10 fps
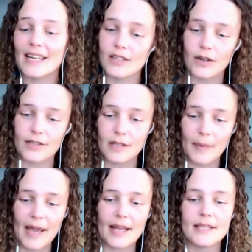dogs in the
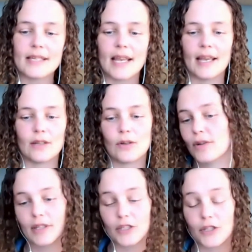past and
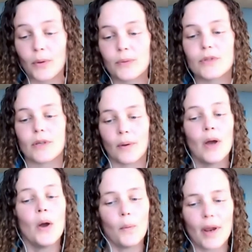currently don't. So
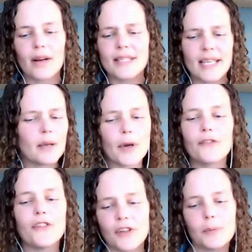we are seeing
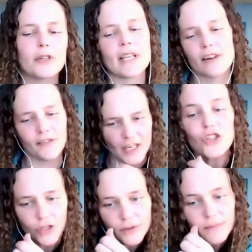about 50% of each.